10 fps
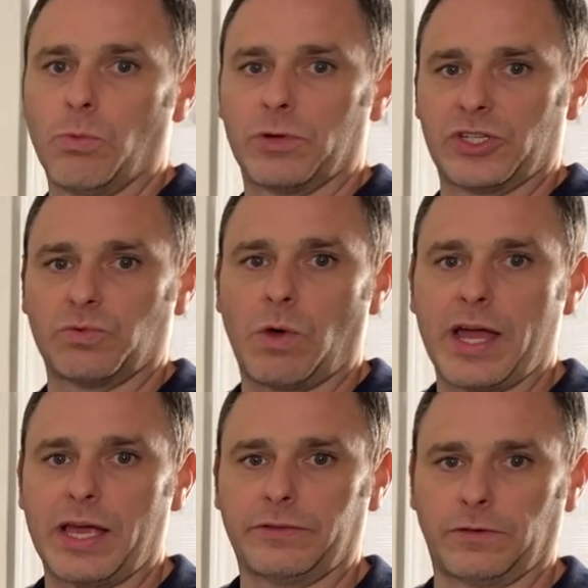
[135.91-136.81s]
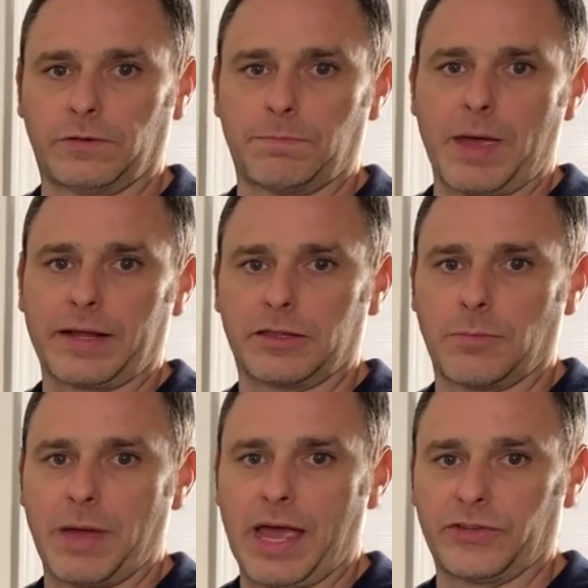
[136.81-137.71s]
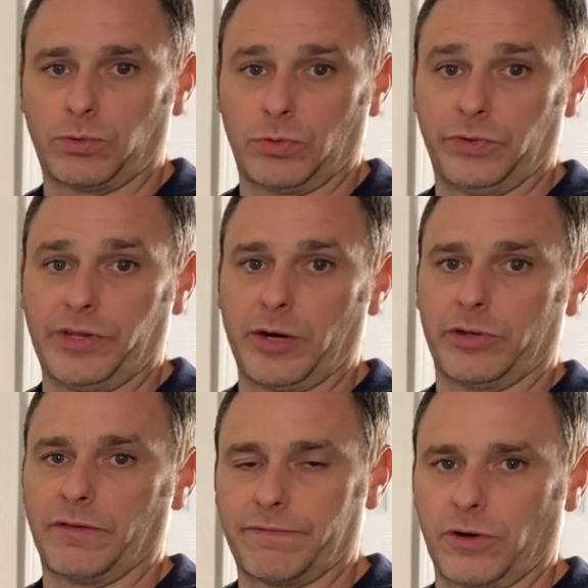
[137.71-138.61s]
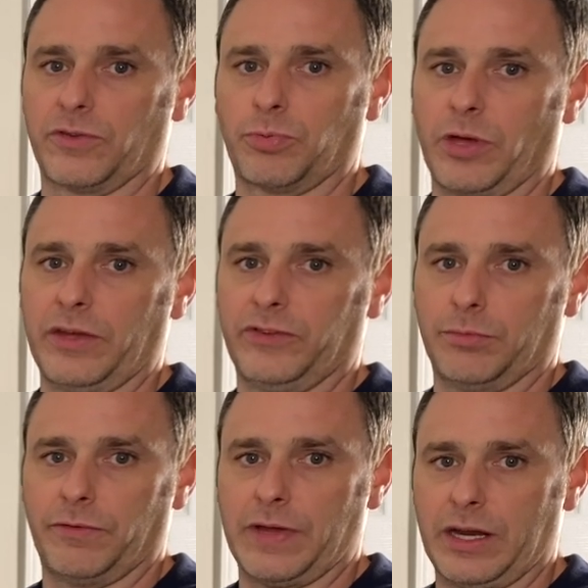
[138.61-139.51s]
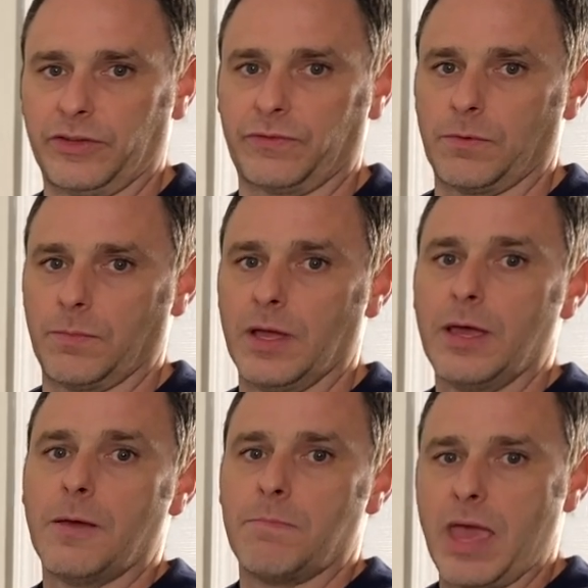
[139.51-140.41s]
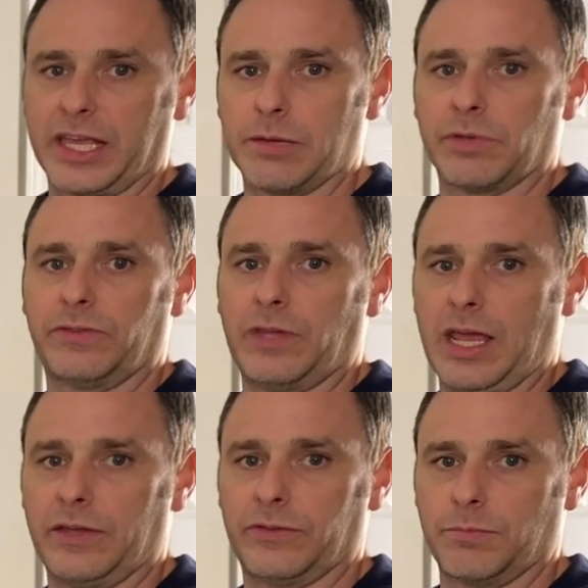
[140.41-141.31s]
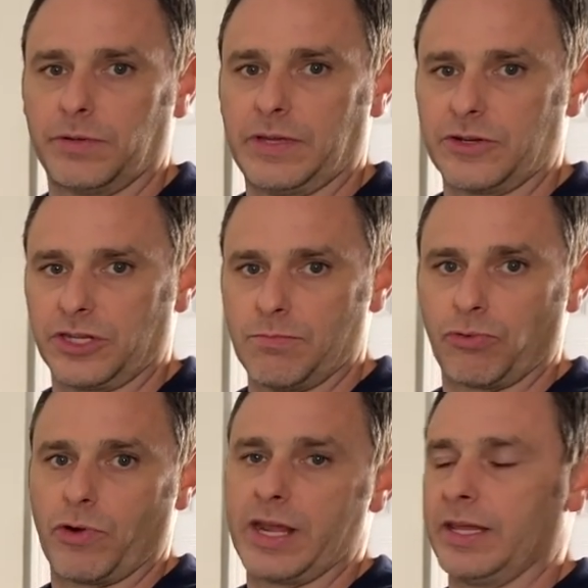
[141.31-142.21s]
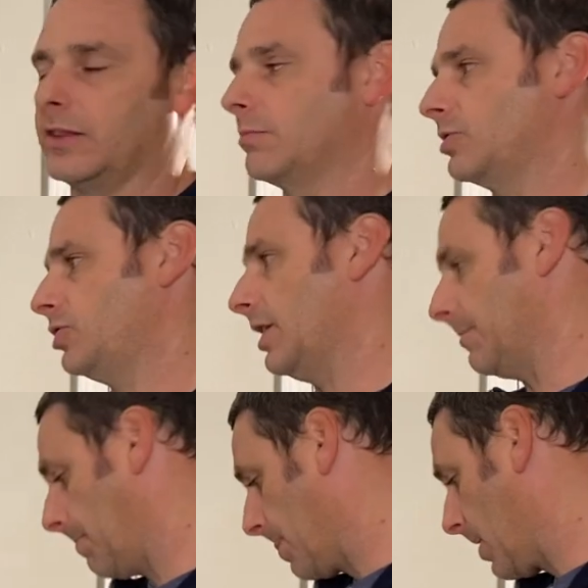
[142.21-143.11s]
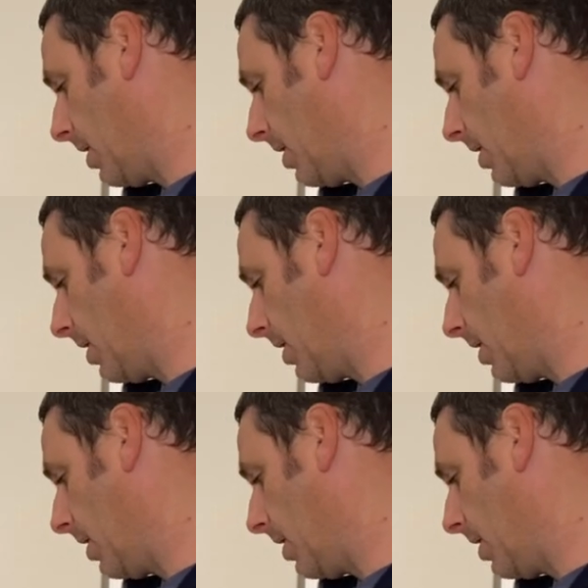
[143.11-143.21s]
which is why I suspect the password was there in the first place to prevent us from making mistakes and potentially breaking the machine.